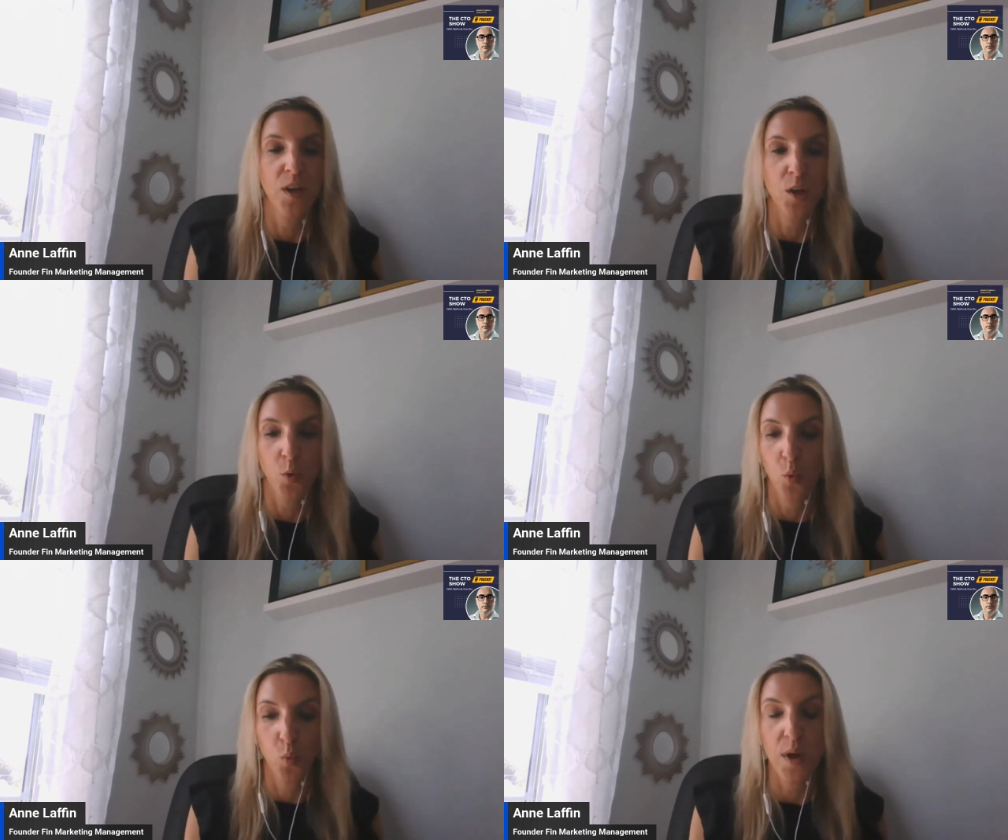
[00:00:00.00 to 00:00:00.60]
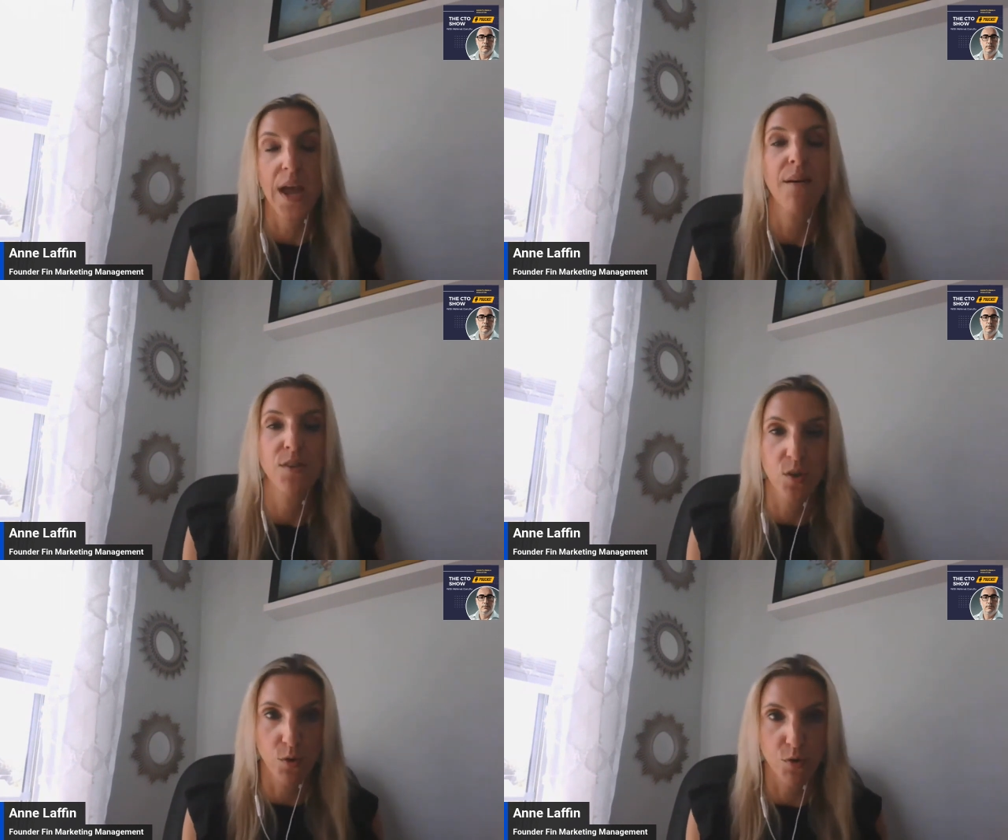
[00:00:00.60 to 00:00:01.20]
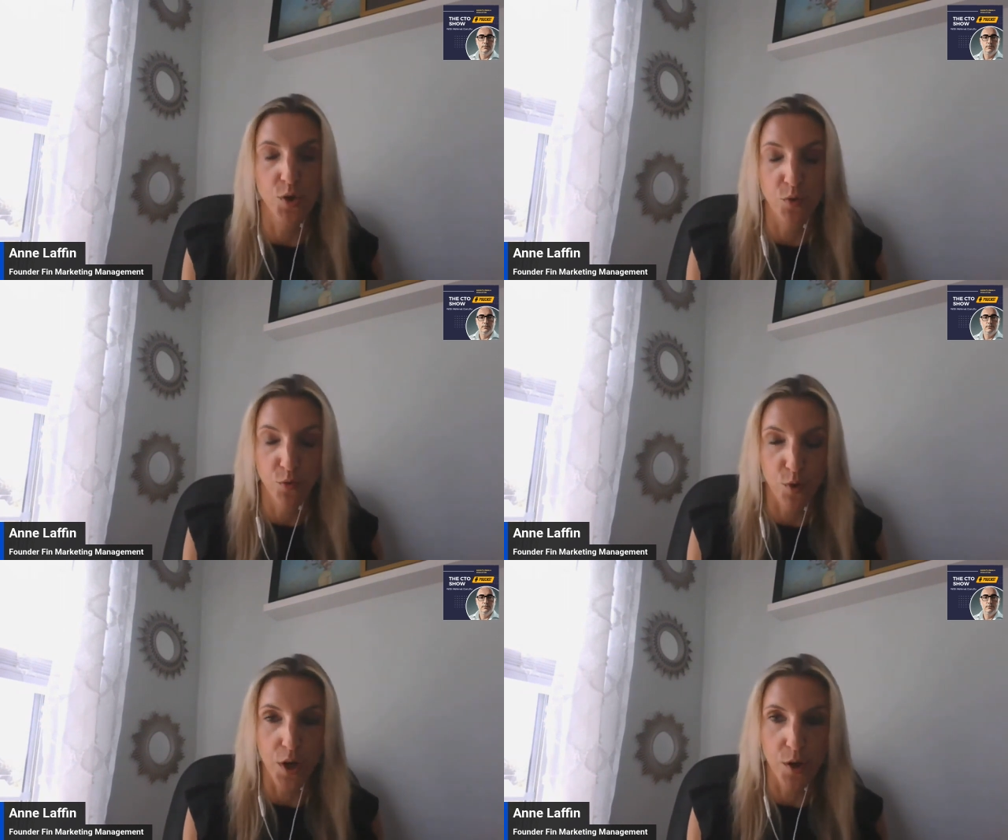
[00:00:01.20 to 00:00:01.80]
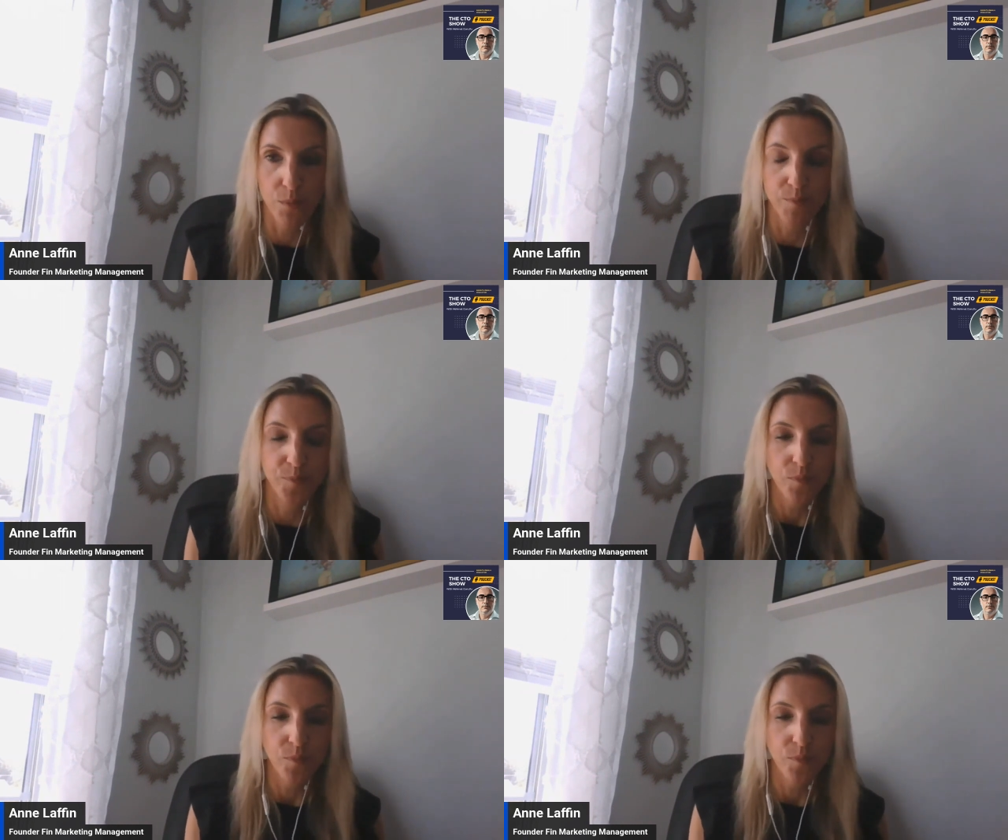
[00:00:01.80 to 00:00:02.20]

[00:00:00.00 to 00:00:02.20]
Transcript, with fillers: you know we have a solution for you